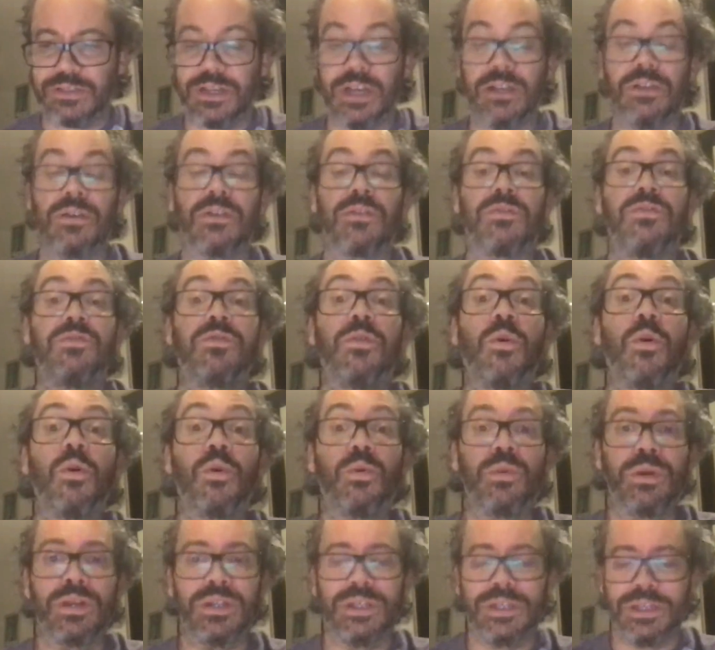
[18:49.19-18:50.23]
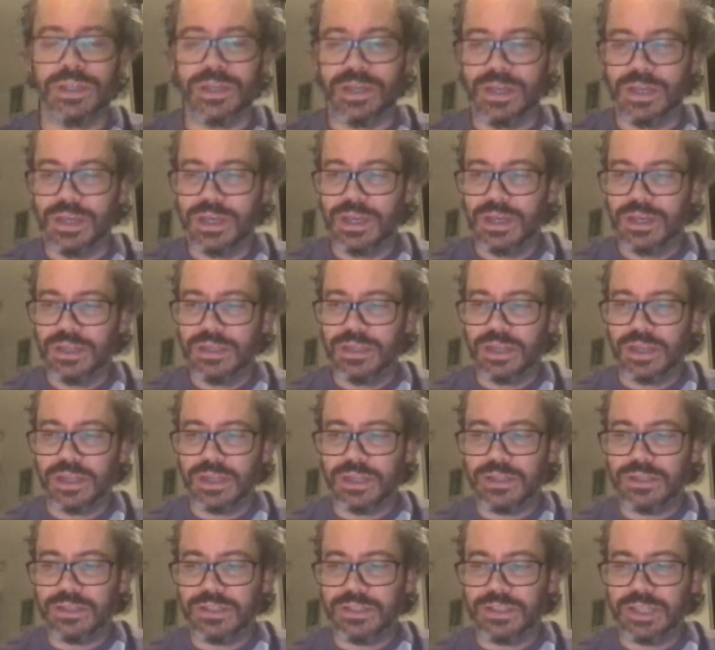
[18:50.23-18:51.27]
So I look forward
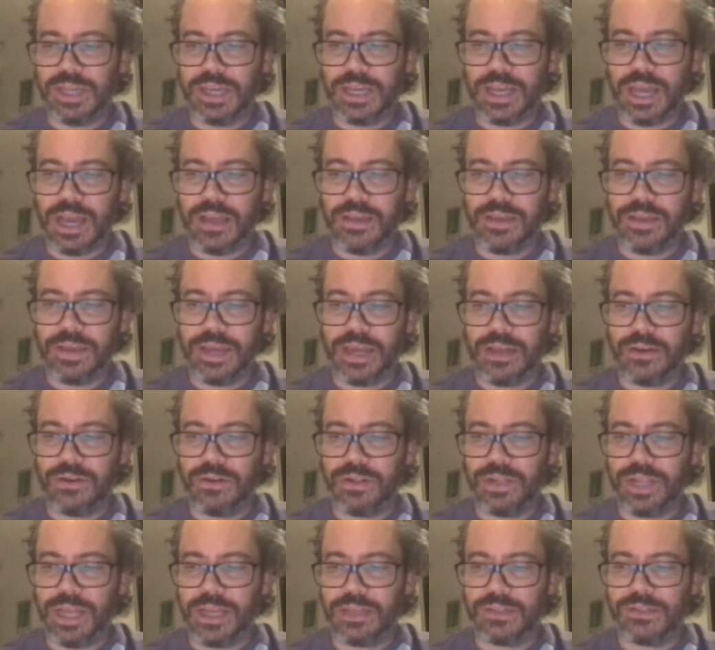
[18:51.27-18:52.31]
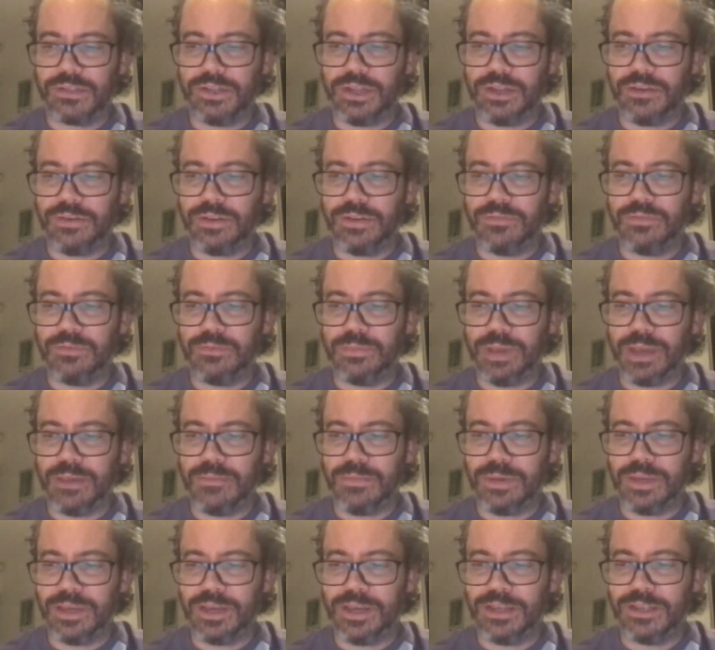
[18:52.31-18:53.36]
to seeing how you get on next year, even
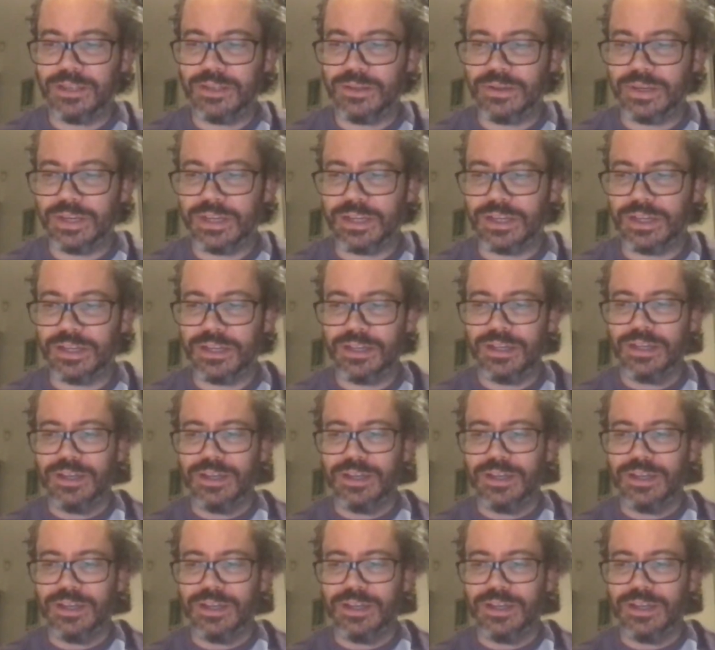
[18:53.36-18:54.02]
maybe doing